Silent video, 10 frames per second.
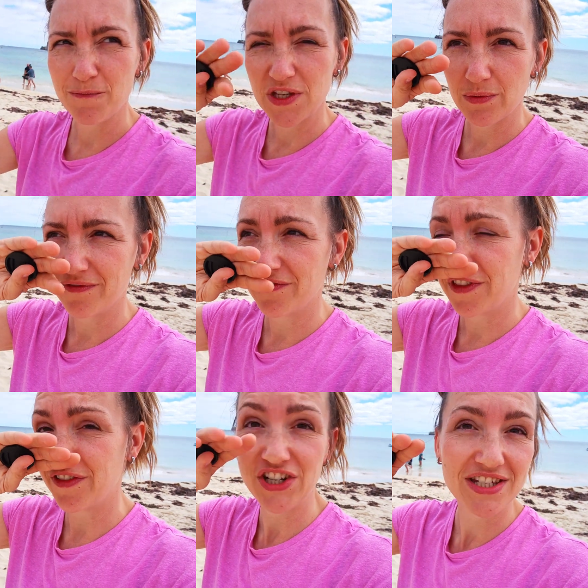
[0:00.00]
So when
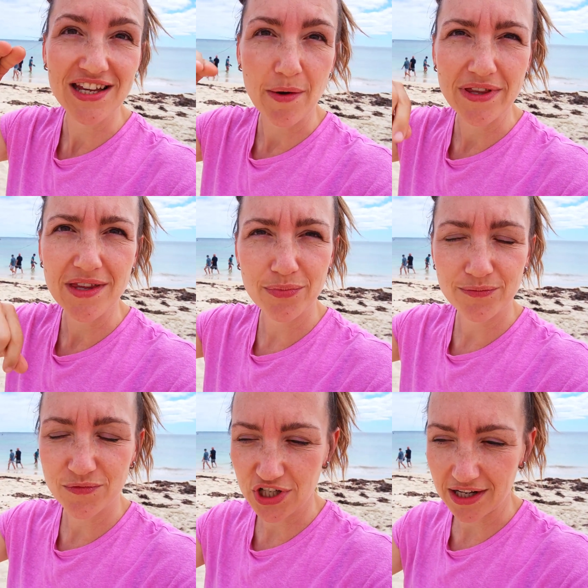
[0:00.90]
the fishes come in, they
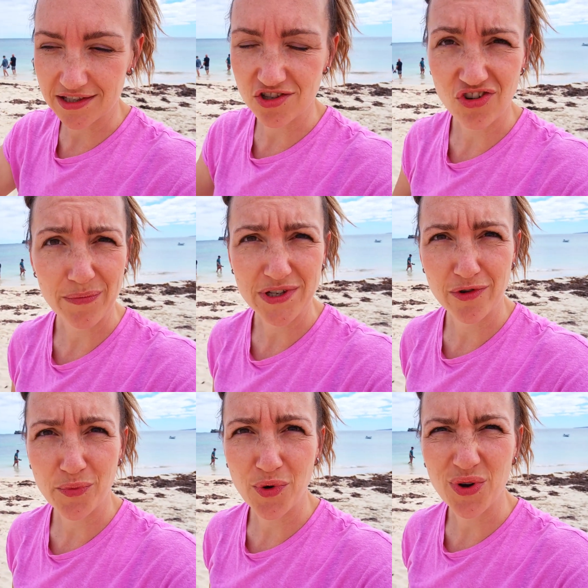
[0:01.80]
chuck the scraps
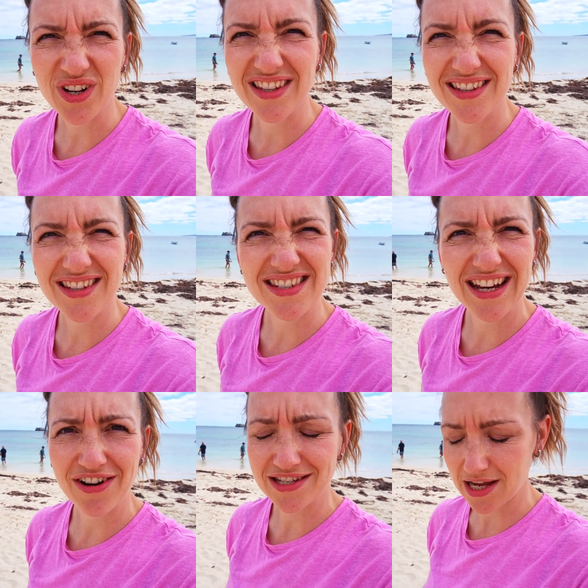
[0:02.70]
overboard and the
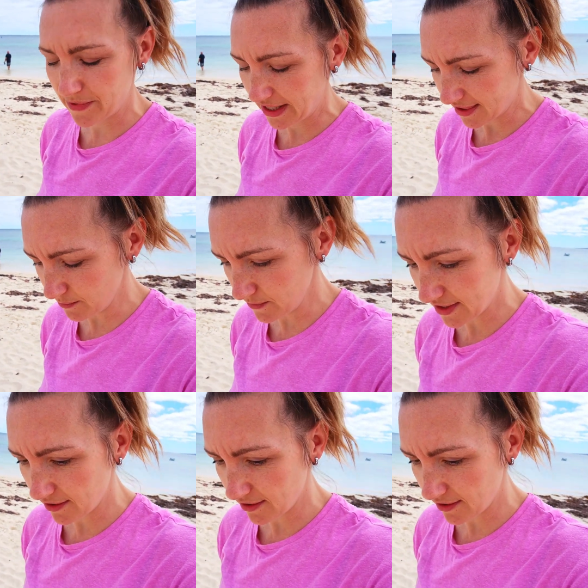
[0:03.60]
stingrays come and eat them, so